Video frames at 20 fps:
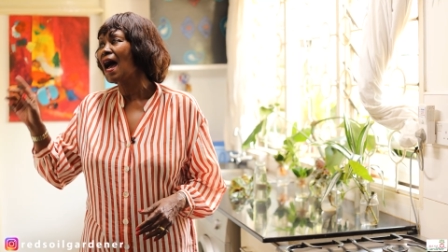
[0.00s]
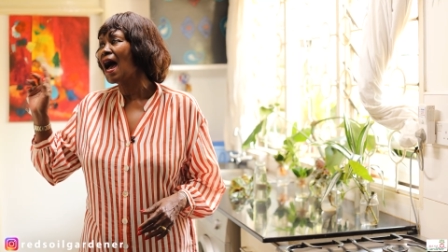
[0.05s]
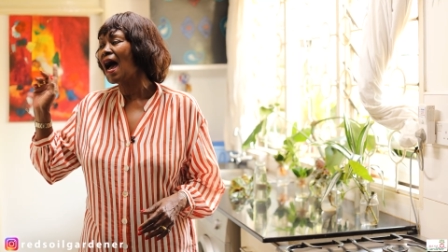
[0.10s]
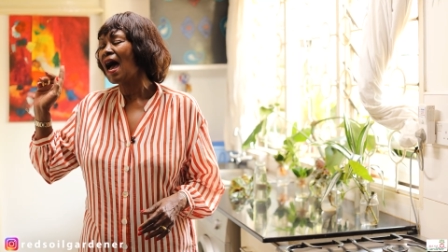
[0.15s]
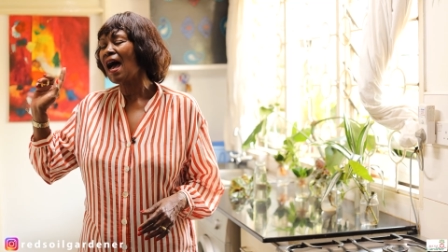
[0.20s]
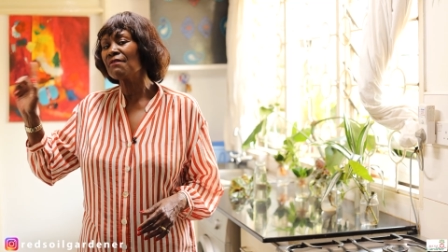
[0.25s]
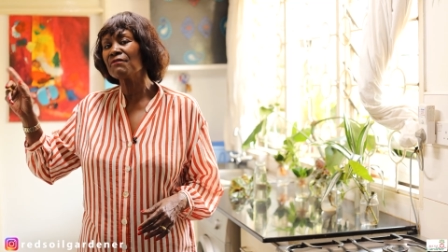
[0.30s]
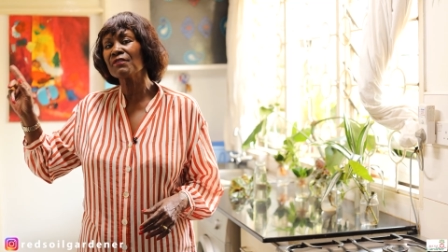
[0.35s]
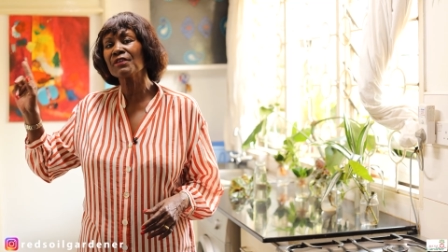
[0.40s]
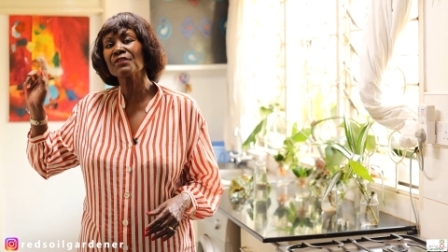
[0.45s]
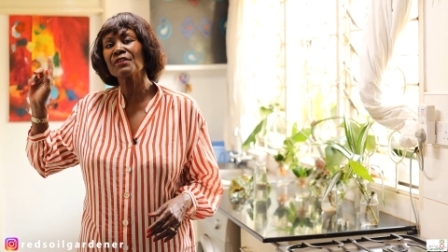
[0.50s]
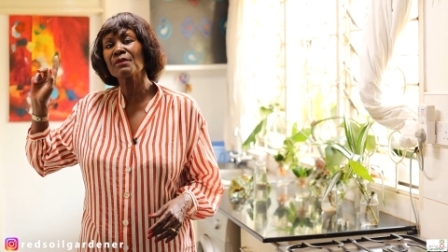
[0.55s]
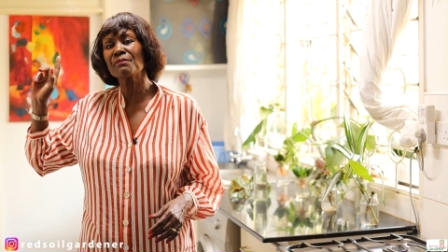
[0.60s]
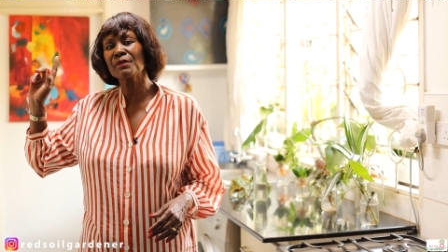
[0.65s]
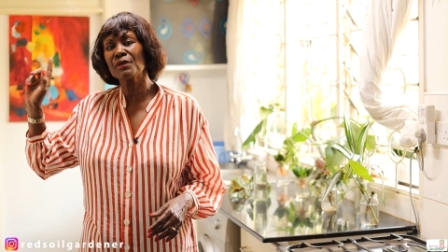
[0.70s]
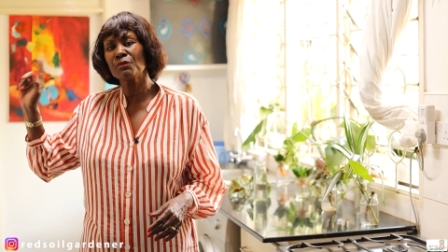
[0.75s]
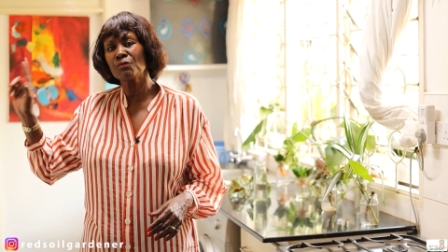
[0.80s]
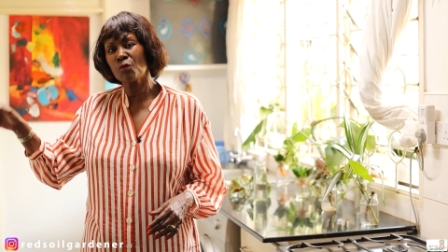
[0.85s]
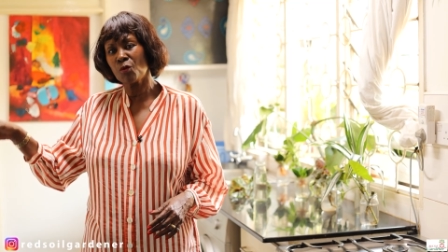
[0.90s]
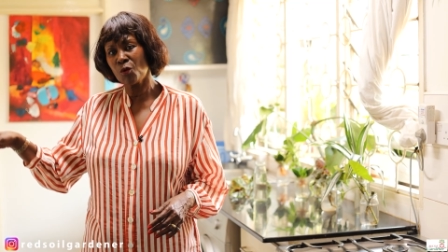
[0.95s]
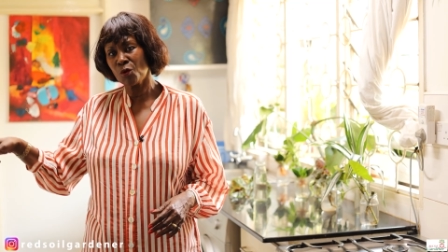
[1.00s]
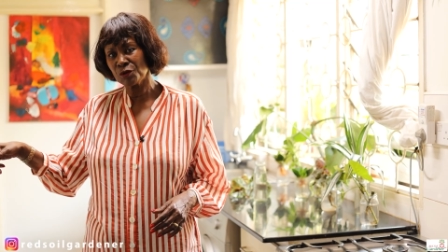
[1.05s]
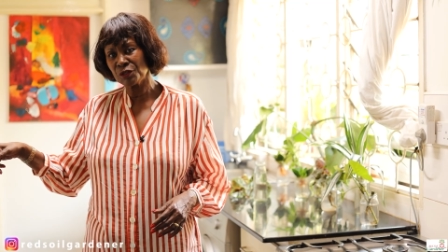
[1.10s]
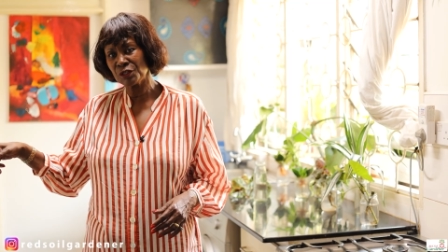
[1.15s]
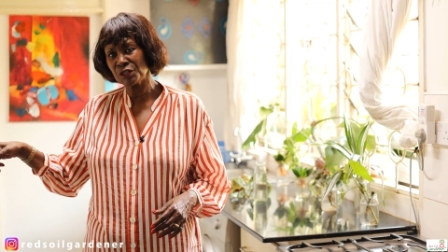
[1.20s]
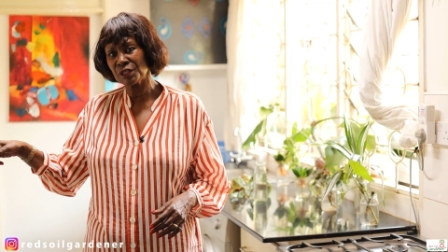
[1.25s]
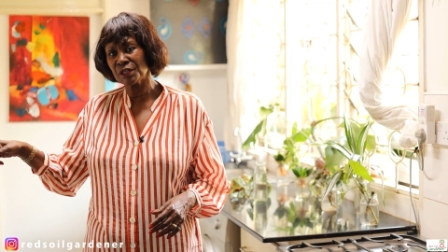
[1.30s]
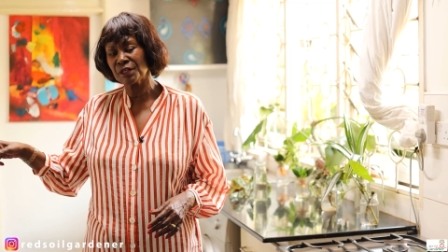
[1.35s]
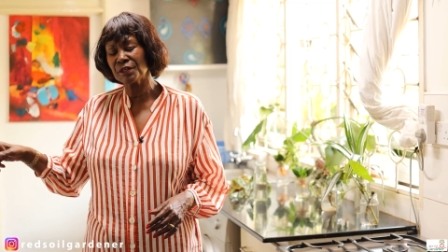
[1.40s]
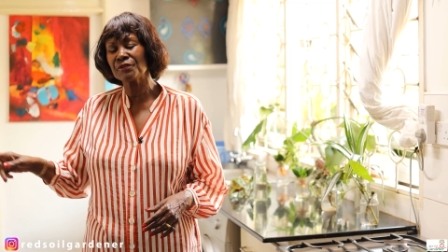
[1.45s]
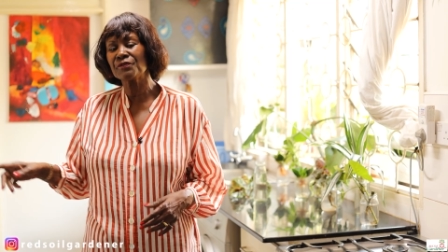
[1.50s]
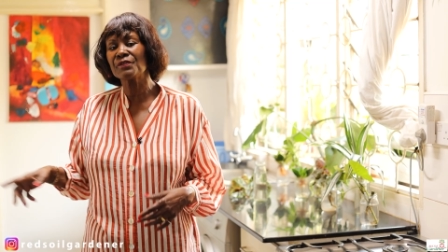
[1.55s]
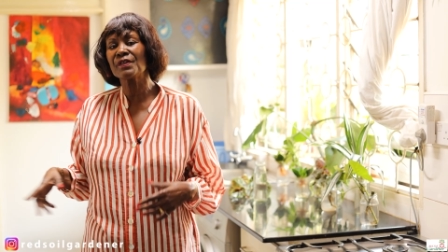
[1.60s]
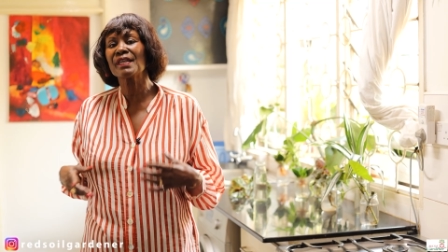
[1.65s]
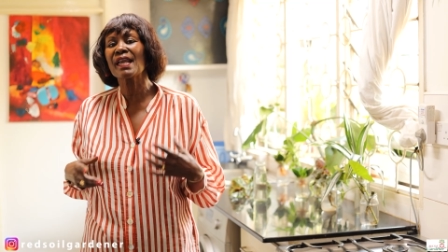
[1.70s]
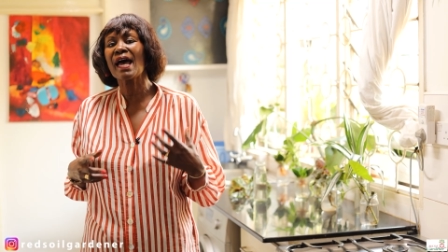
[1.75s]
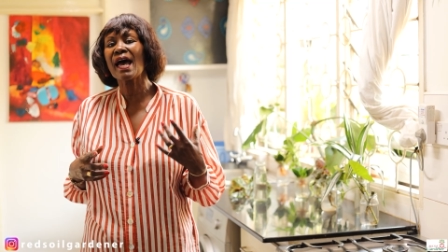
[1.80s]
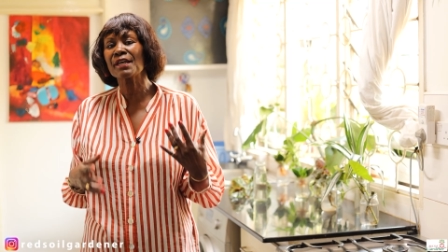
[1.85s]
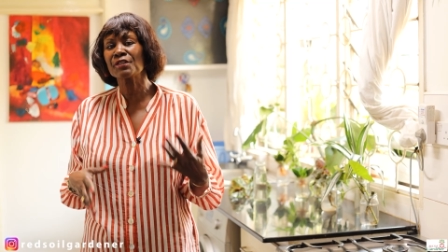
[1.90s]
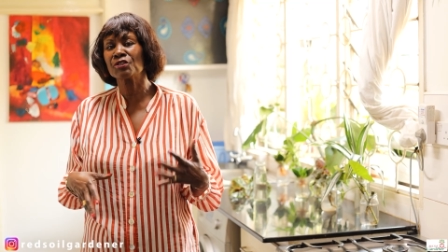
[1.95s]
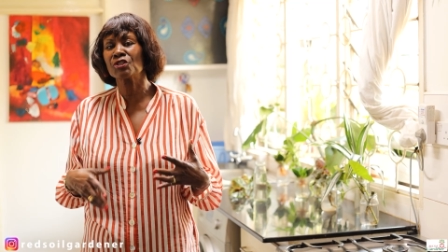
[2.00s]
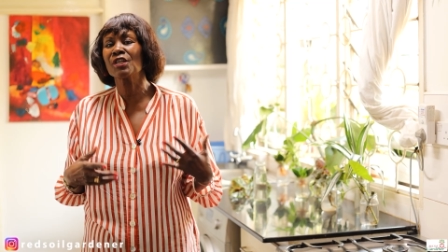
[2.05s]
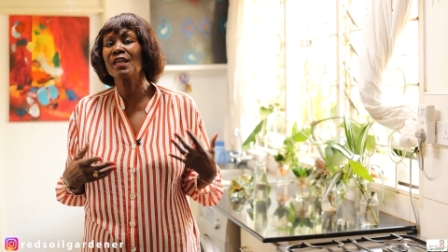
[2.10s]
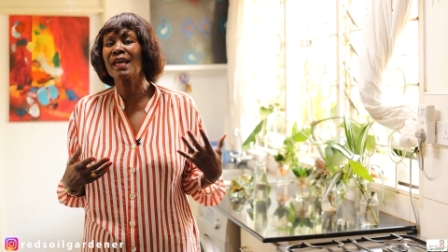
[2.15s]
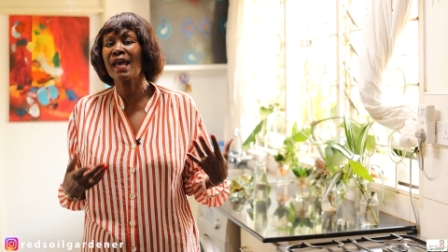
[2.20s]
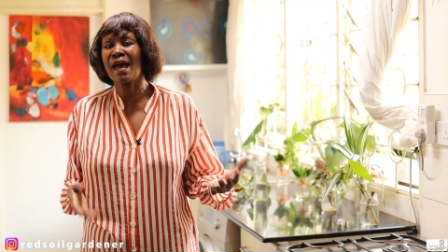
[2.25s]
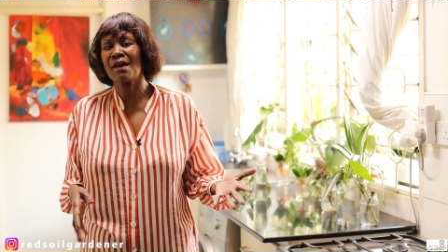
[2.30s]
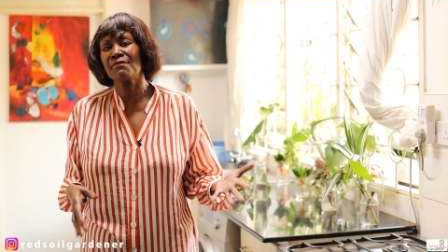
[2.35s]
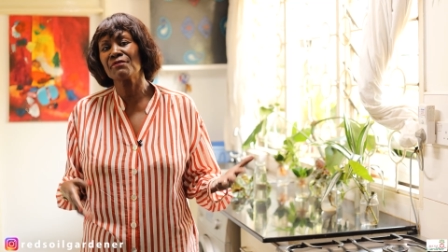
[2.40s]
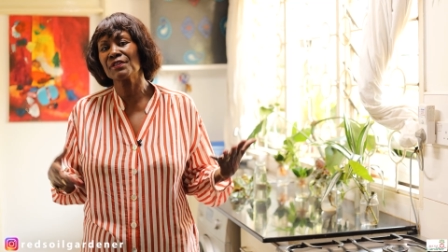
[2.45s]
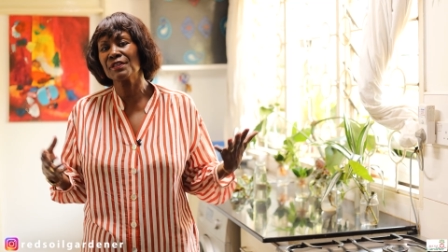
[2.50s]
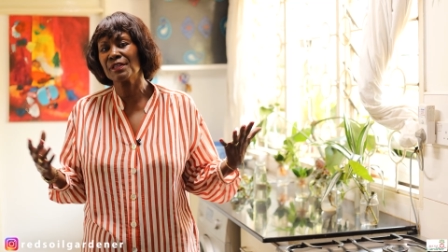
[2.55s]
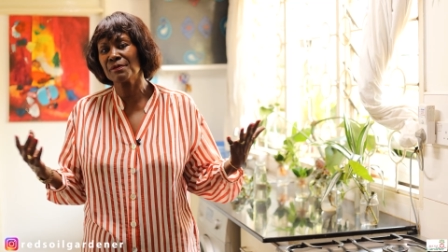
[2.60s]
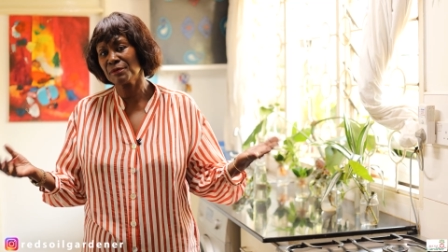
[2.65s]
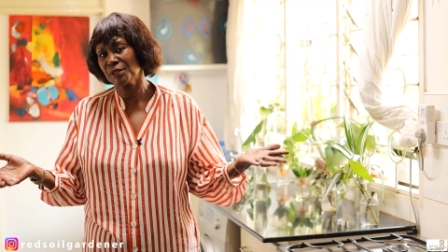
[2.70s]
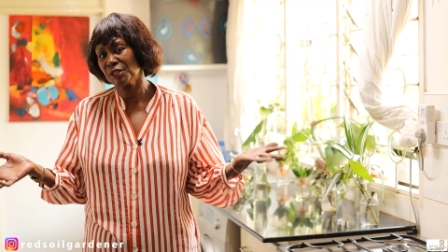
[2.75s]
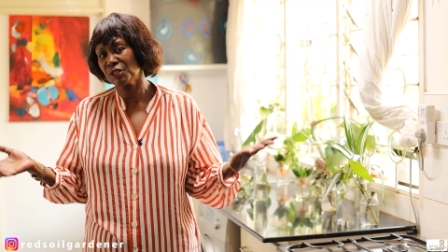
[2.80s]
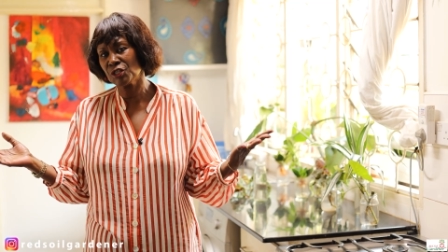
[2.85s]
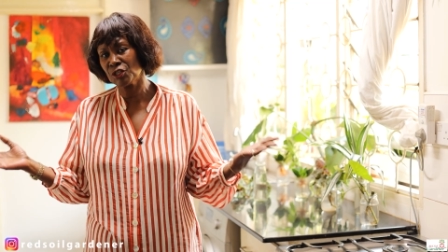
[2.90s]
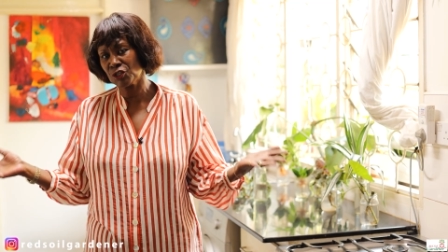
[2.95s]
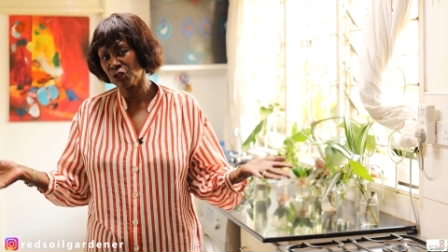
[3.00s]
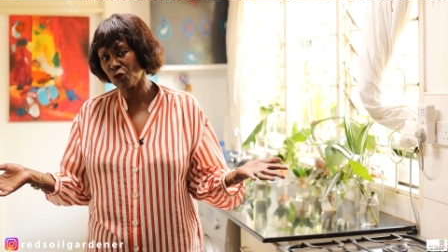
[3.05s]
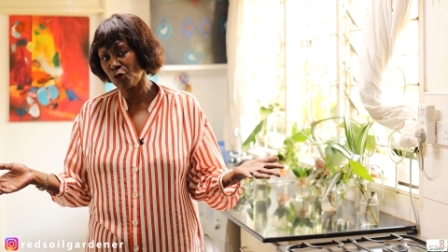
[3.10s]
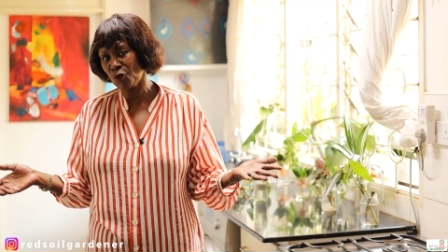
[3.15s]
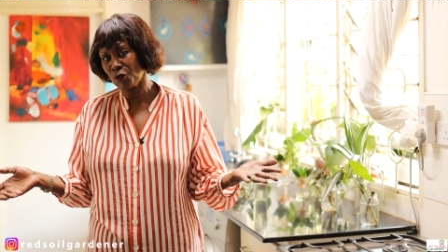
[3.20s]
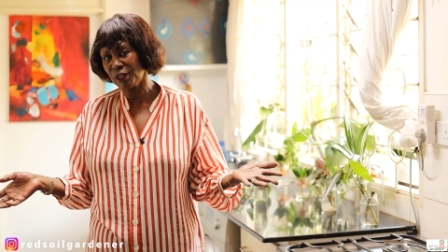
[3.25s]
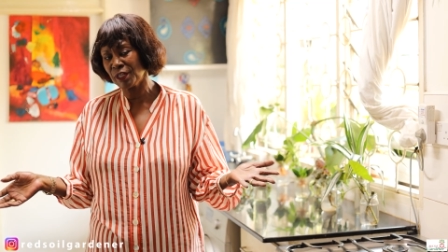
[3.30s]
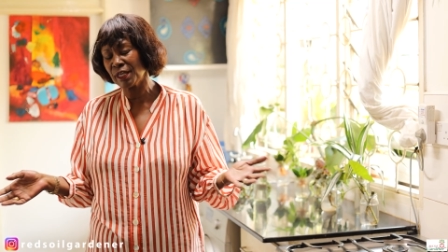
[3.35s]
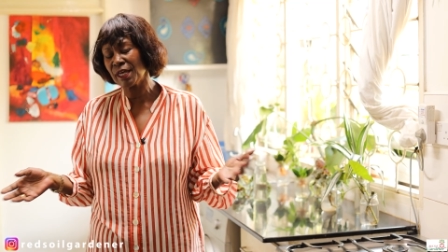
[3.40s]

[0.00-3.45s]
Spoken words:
having them in water than actually having them in soil,